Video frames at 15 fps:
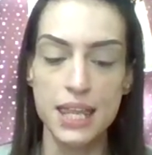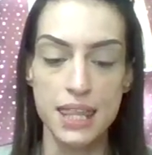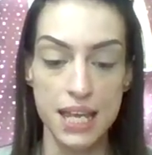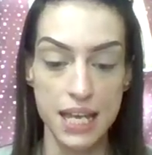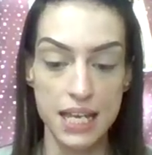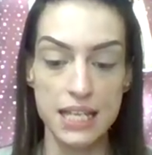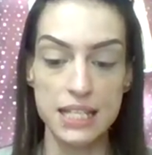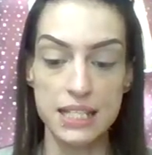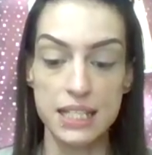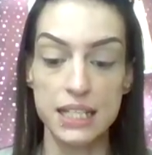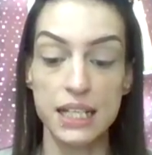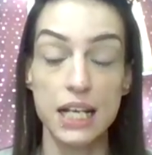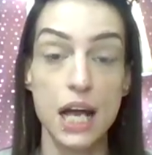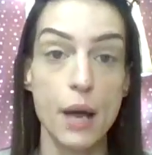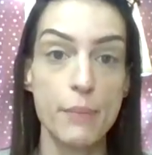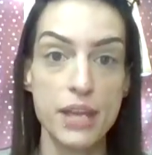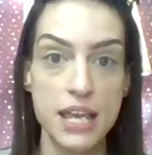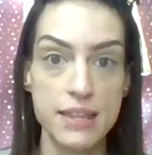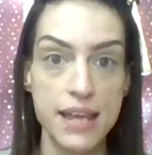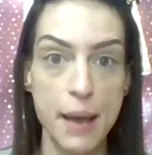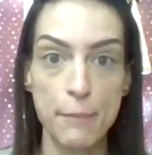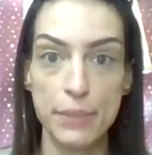that is going to come
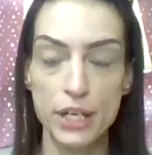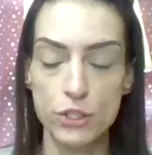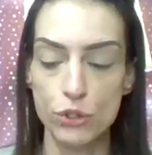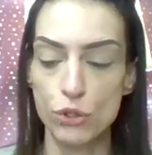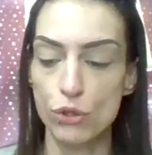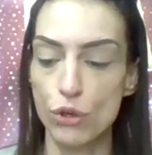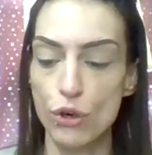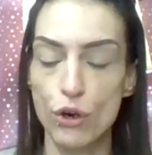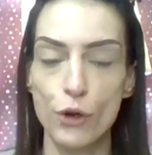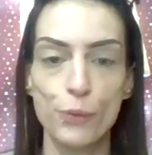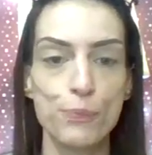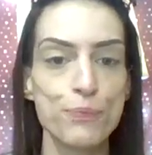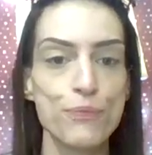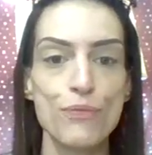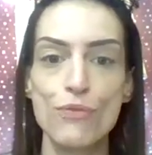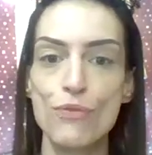in that bundle, girl.